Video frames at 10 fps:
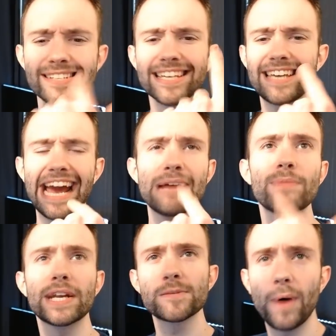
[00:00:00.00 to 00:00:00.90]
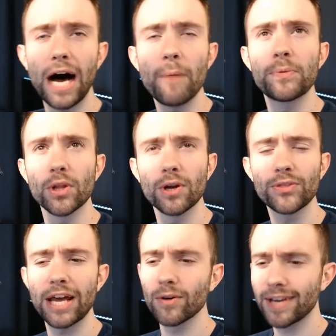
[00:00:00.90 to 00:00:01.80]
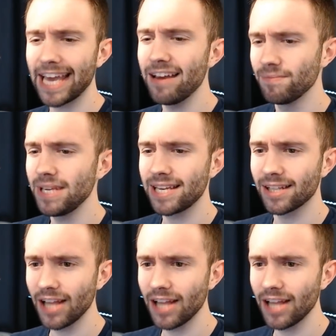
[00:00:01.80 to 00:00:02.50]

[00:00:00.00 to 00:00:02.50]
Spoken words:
is a game that is popular that'll get me